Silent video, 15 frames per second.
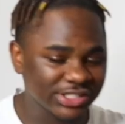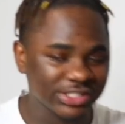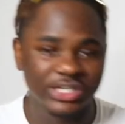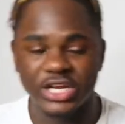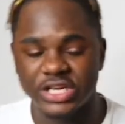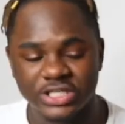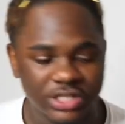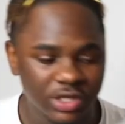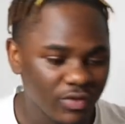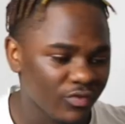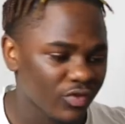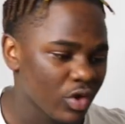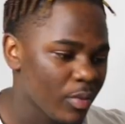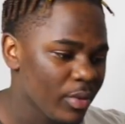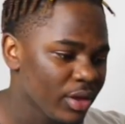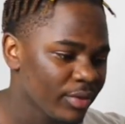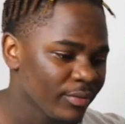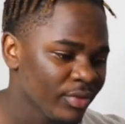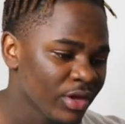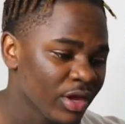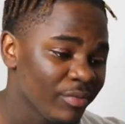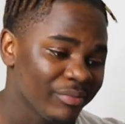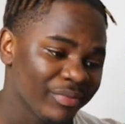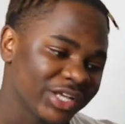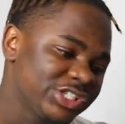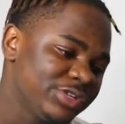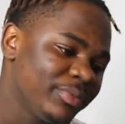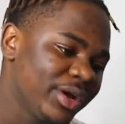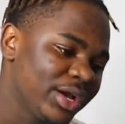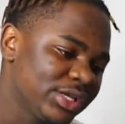and shit, you feel me?
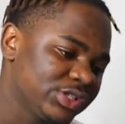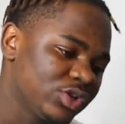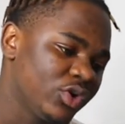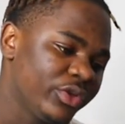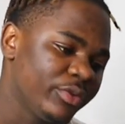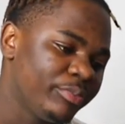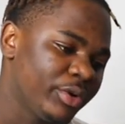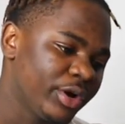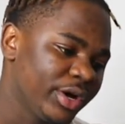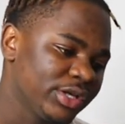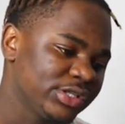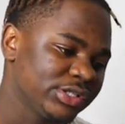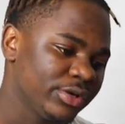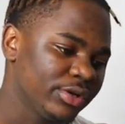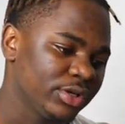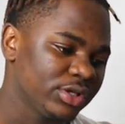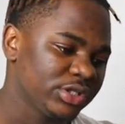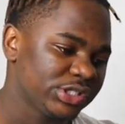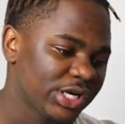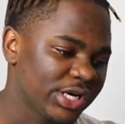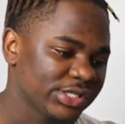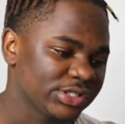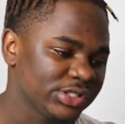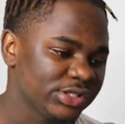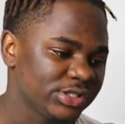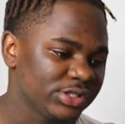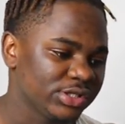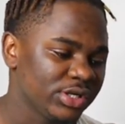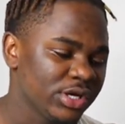Maximizing all the points and chances.